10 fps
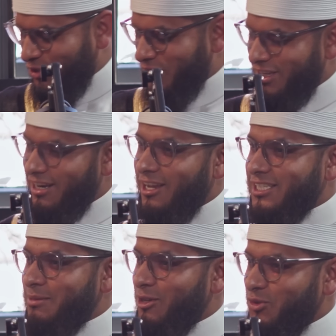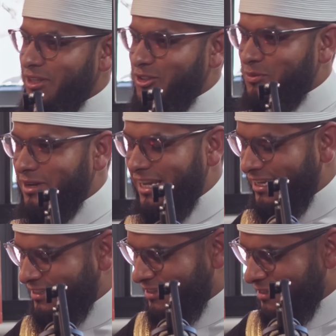So last time I was wearing this on my
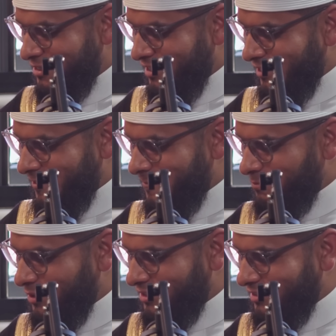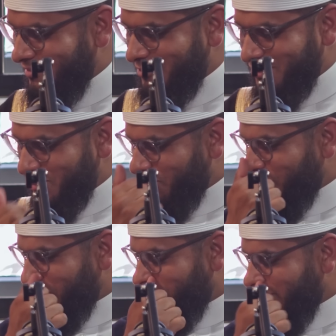head. But the
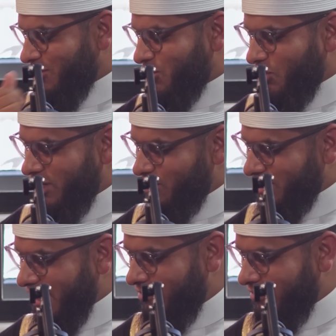funny story, I was